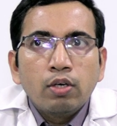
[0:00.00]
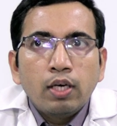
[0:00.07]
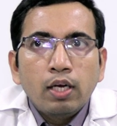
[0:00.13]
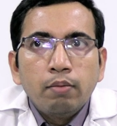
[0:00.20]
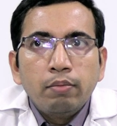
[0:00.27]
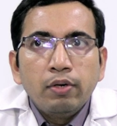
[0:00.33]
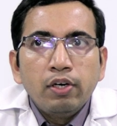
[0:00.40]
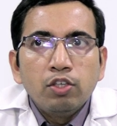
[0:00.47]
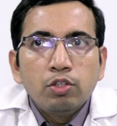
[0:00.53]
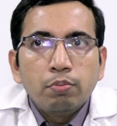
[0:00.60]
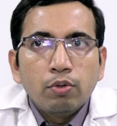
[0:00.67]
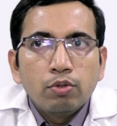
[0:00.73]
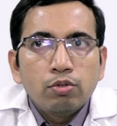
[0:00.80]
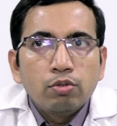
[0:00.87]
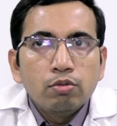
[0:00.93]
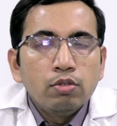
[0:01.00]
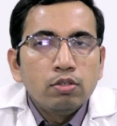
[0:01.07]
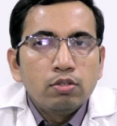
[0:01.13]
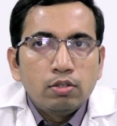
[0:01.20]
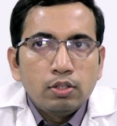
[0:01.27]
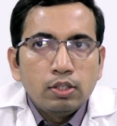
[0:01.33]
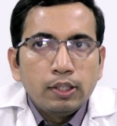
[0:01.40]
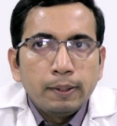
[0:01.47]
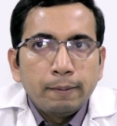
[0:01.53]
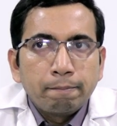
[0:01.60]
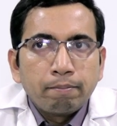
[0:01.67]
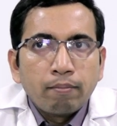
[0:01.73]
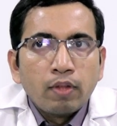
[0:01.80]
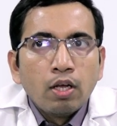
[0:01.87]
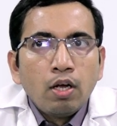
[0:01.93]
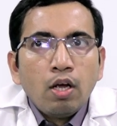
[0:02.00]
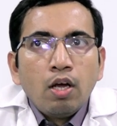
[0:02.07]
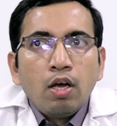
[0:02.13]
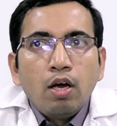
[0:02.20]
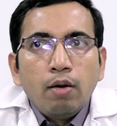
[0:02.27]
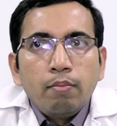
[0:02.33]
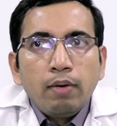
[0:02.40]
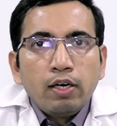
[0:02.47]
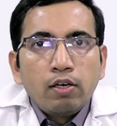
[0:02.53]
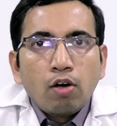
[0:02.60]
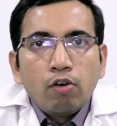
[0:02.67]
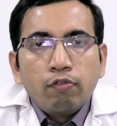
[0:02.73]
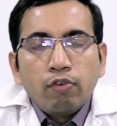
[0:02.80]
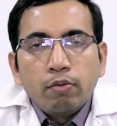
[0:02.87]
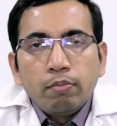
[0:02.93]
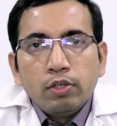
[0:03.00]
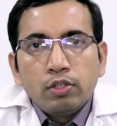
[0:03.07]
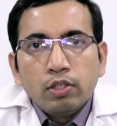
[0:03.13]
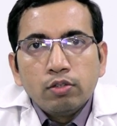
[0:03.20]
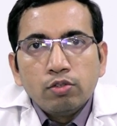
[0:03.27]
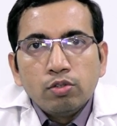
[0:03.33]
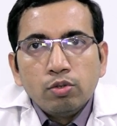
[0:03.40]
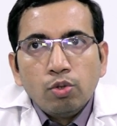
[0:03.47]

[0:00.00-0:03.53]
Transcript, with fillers: can predispose to this blood clot formation.